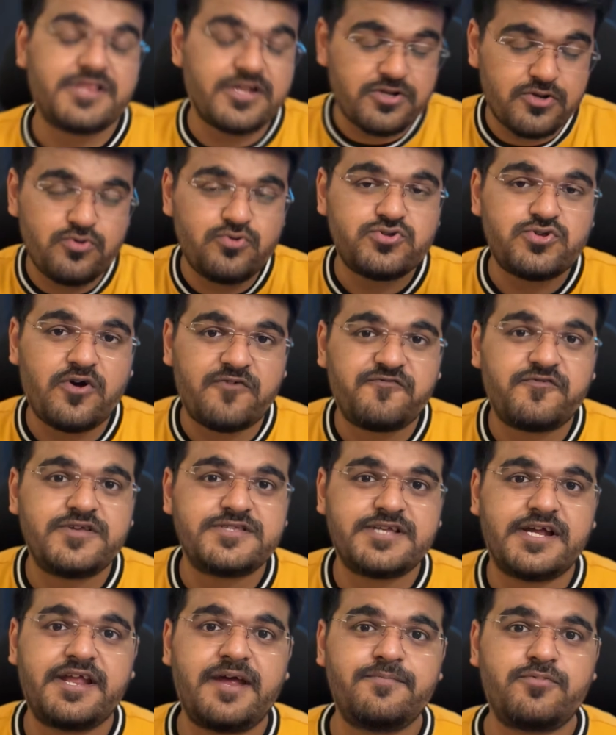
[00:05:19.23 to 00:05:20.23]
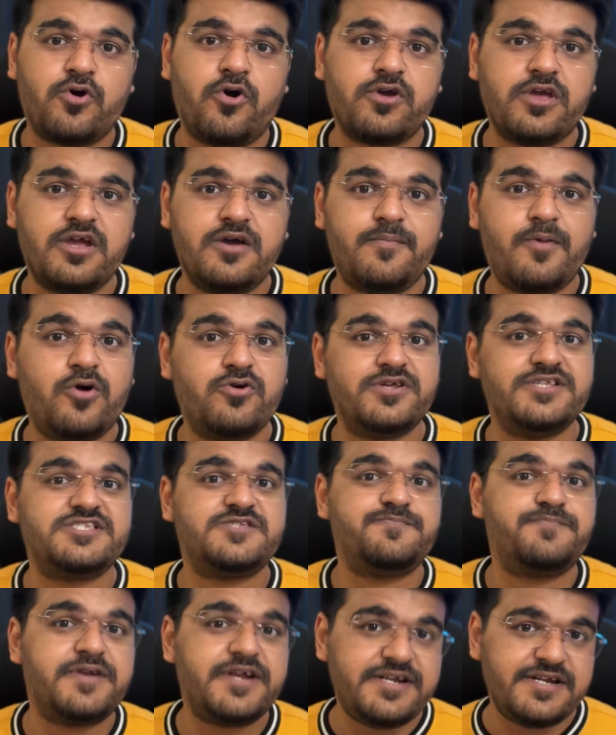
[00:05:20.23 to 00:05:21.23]
the two softwares that I'm talking about is
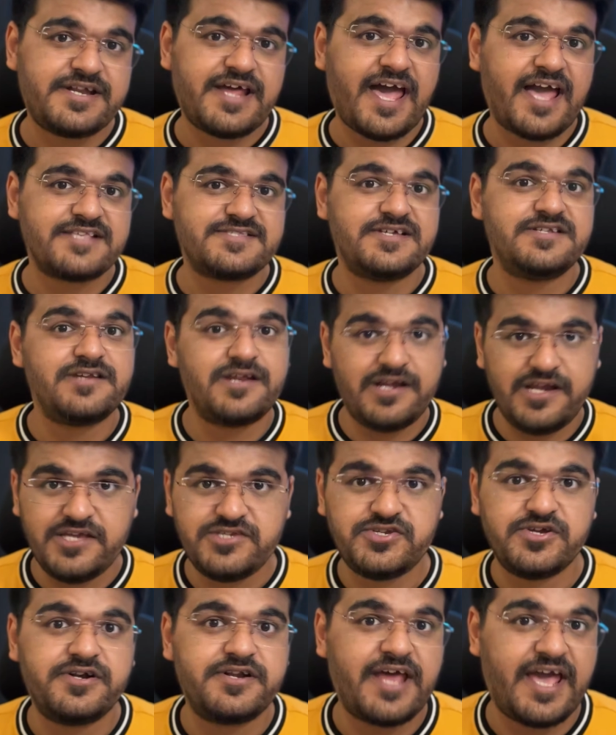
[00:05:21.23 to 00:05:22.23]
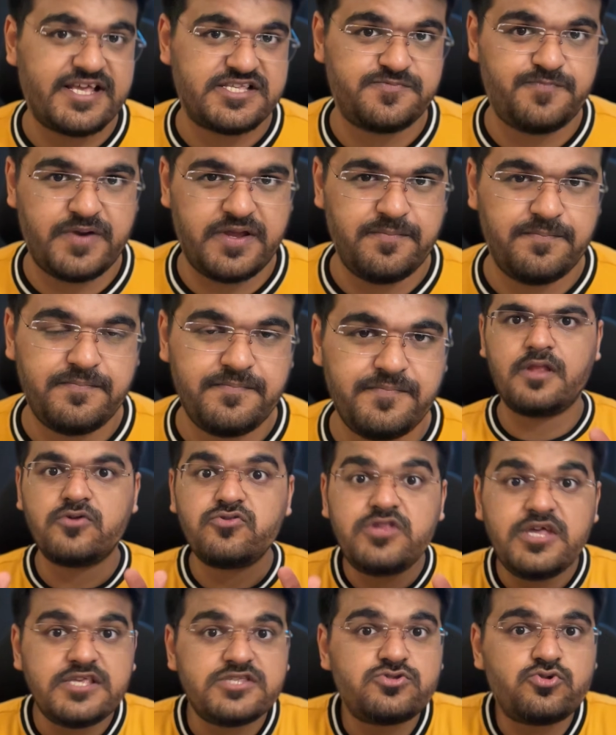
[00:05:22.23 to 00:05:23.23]
Sprint Tax and Glacier Tax Prep. Now
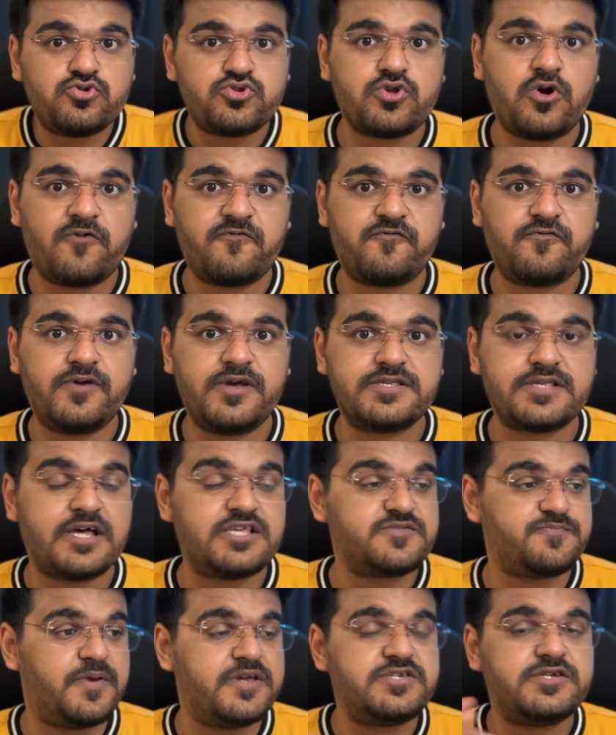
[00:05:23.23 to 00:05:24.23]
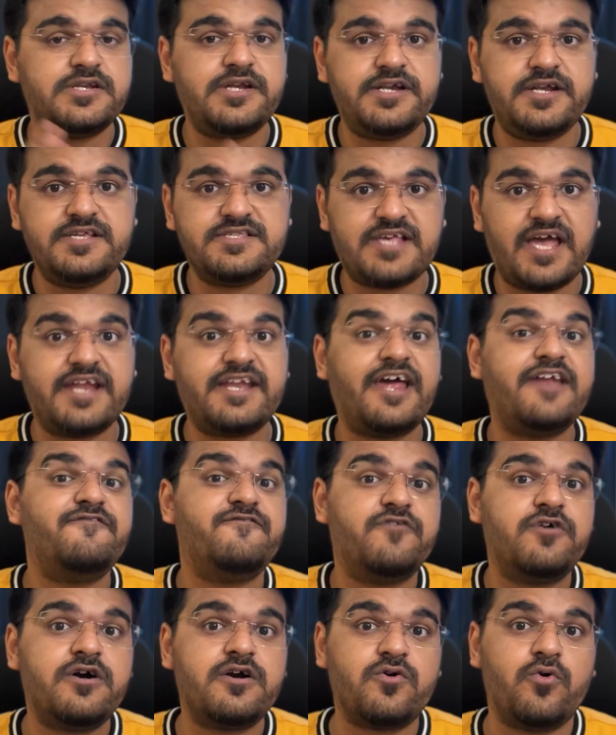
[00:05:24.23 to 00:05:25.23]
these two softwares are specially designed and
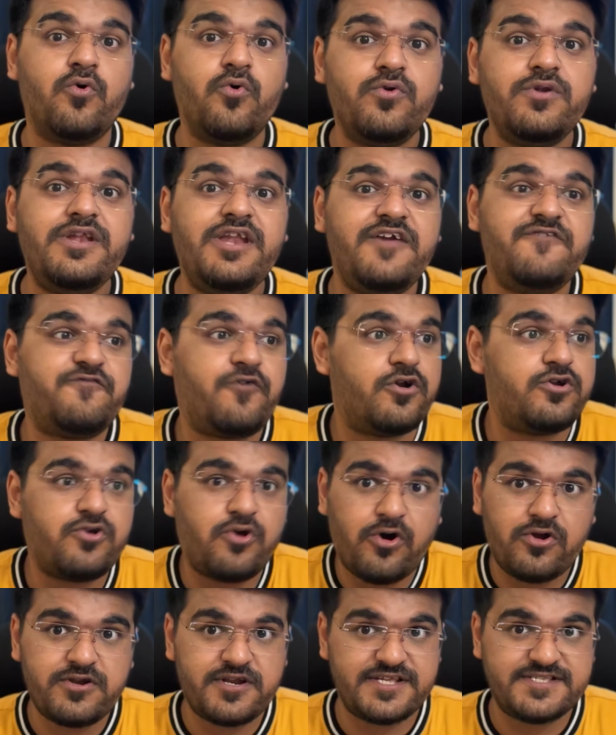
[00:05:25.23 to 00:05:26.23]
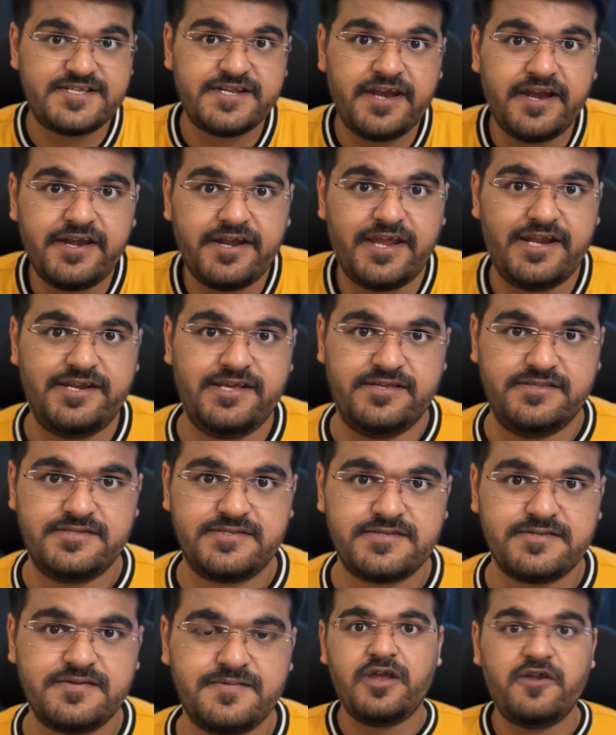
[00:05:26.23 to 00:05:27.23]
work only for non-resident
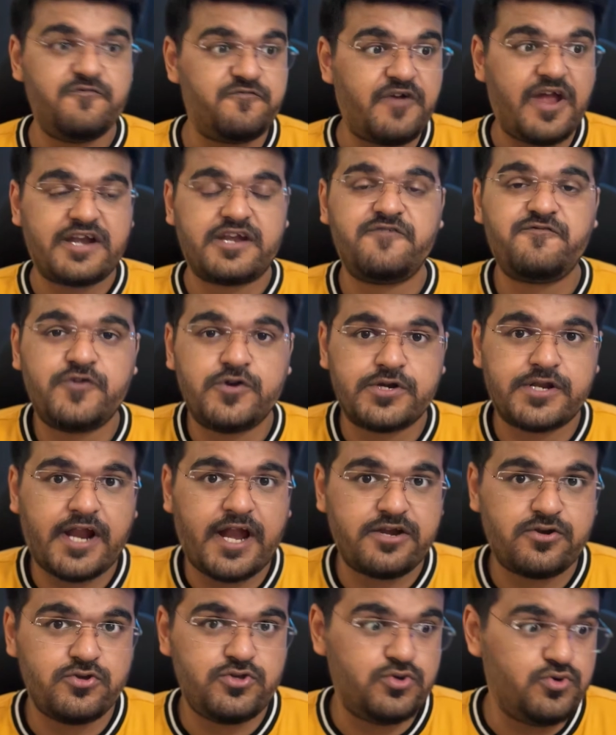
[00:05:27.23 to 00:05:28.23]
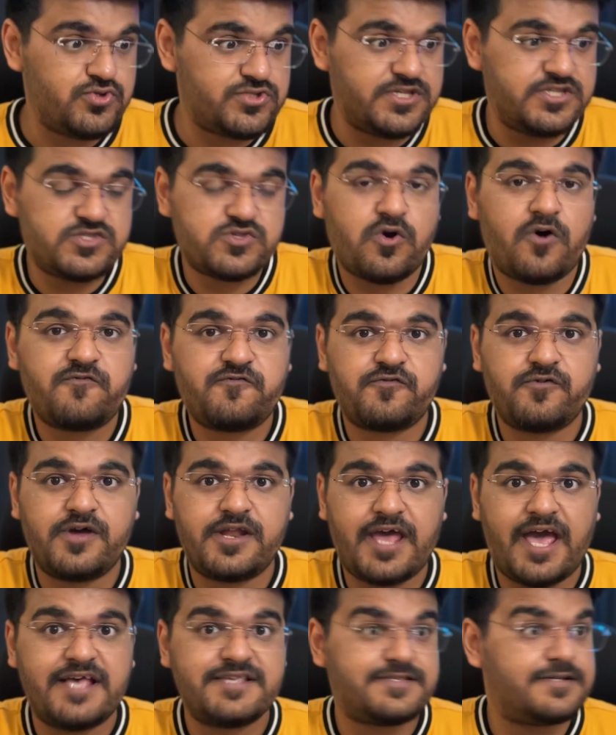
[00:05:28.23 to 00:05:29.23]
aliens. In fact, if you try to use this software
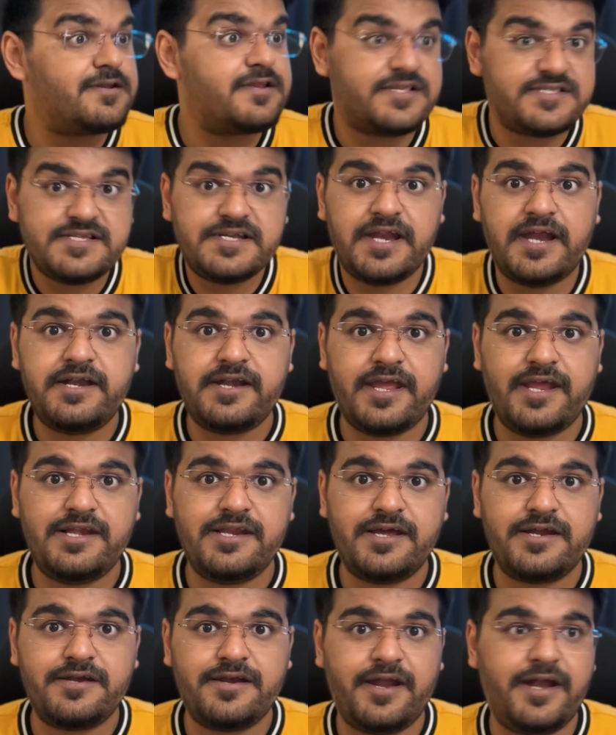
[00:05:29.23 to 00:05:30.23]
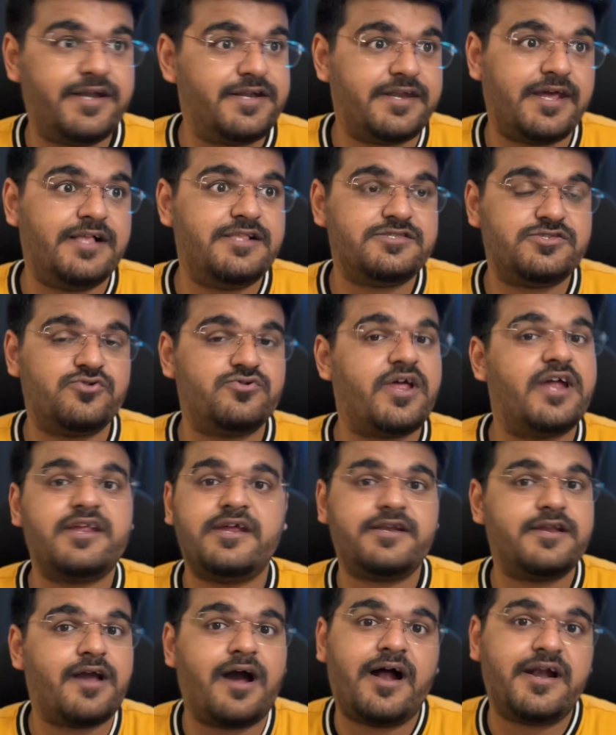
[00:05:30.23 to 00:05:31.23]
as a resident alien, it tells you that
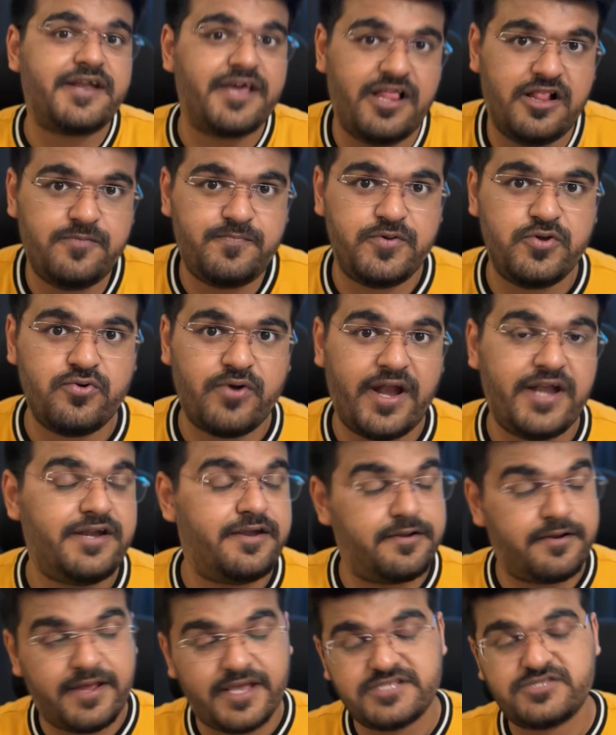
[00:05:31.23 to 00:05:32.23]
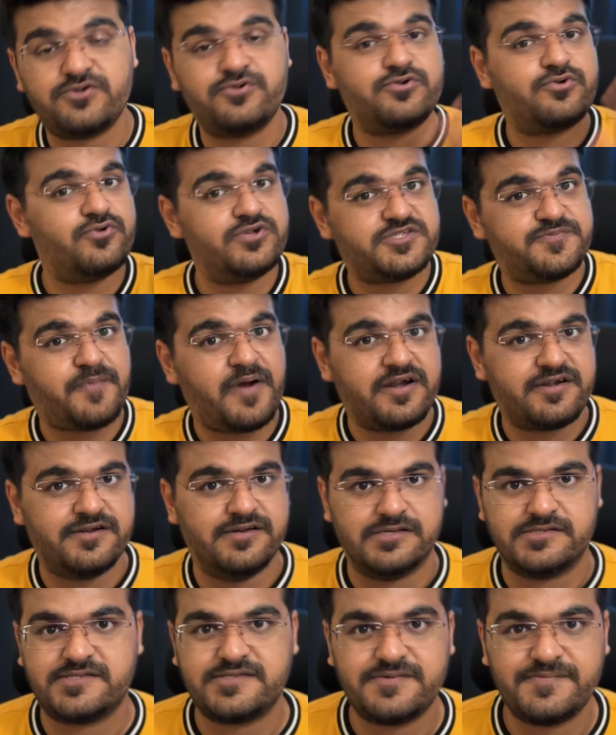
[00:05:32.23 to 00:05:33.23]
it can't help you and directs you to its
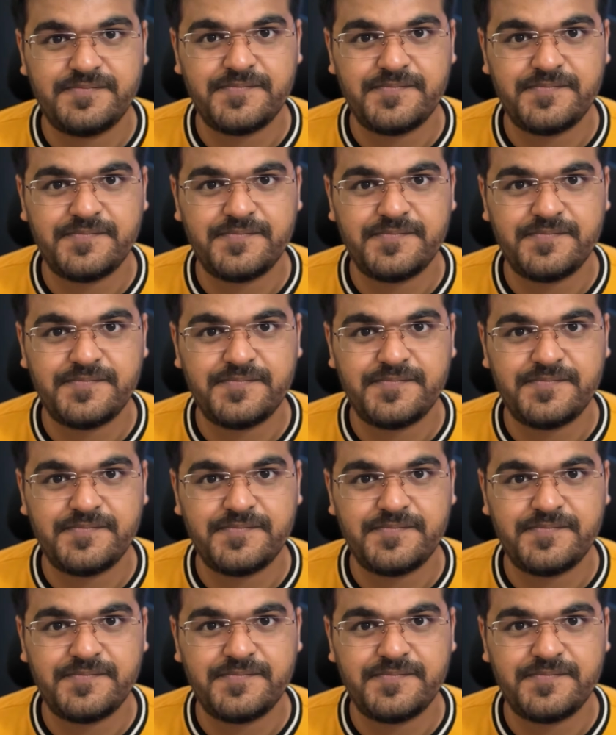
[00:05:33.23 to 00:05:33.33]
partners.